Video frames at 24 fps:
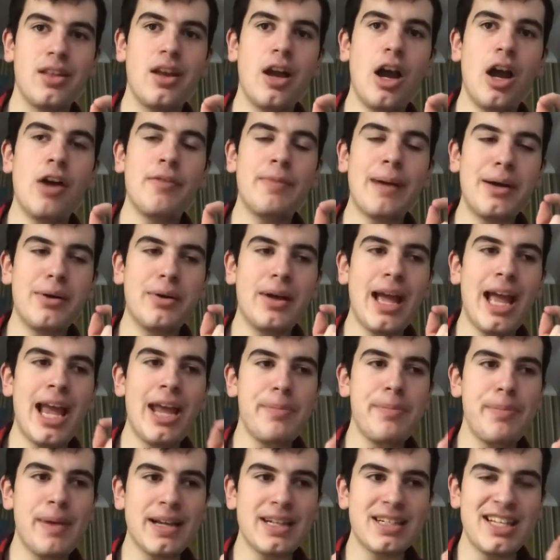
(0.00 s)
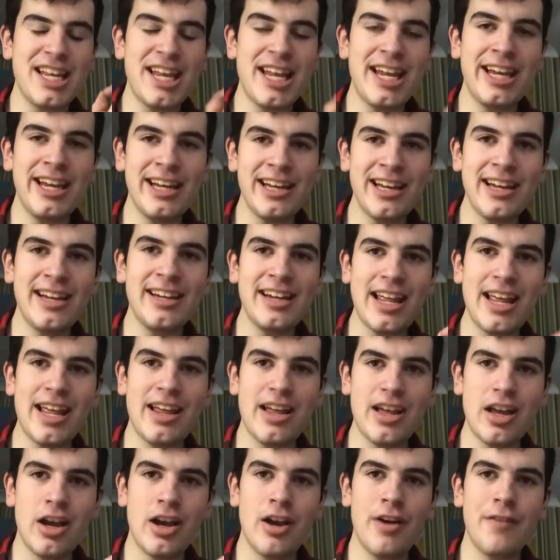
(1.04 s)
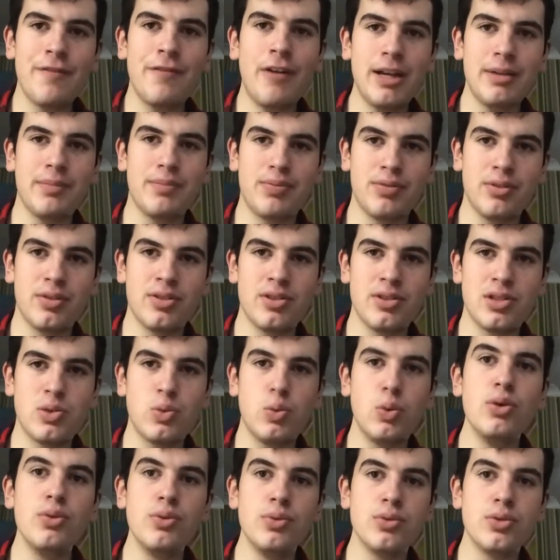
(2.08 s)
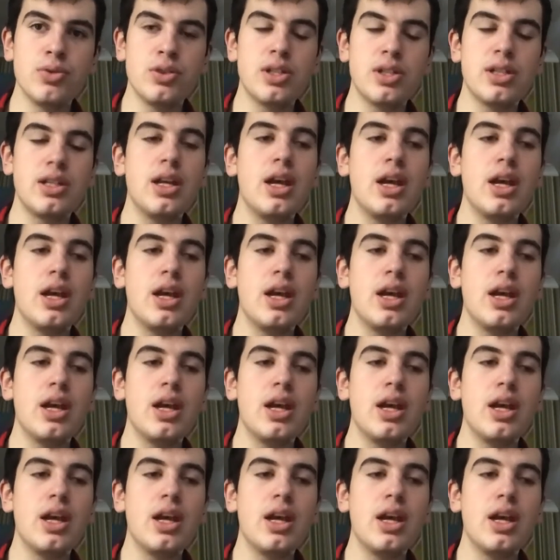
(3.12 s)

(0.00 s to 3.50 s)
about Apex healing Viper's wounds,